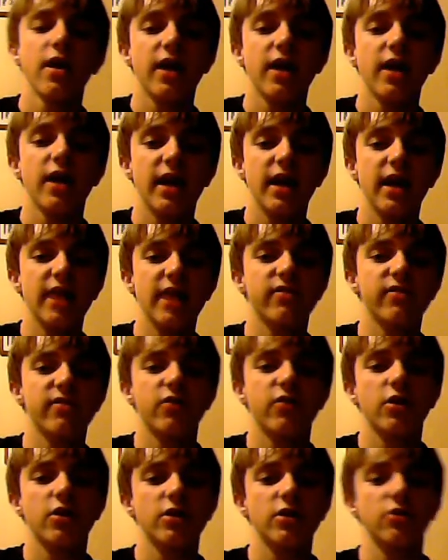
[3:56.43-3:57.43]
Even if you can
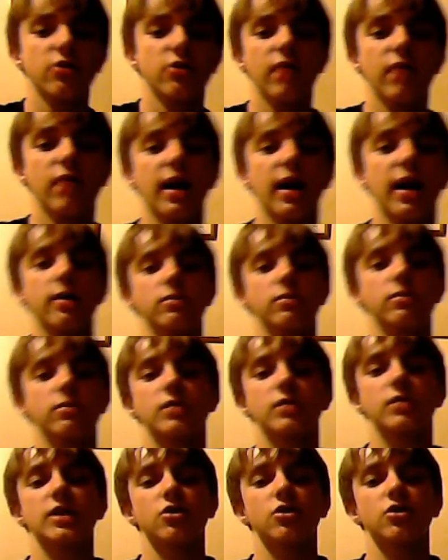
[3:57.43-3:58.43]
only do that,
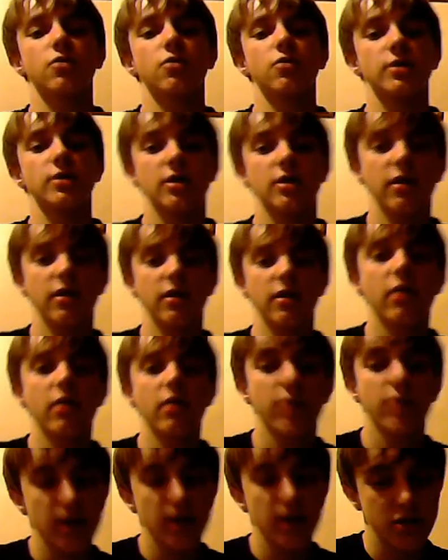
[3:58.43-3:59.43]
that's a good way to learn. There are
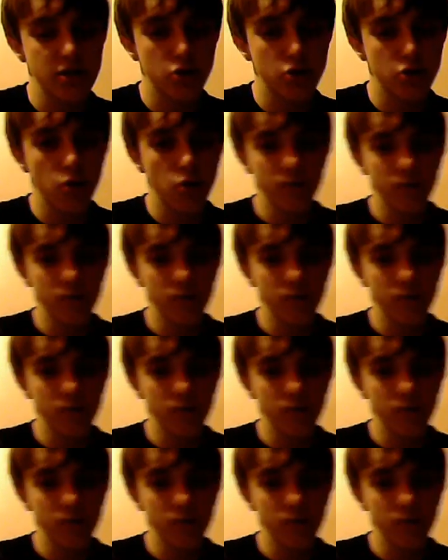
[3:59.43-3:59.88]
plenty of tutorials for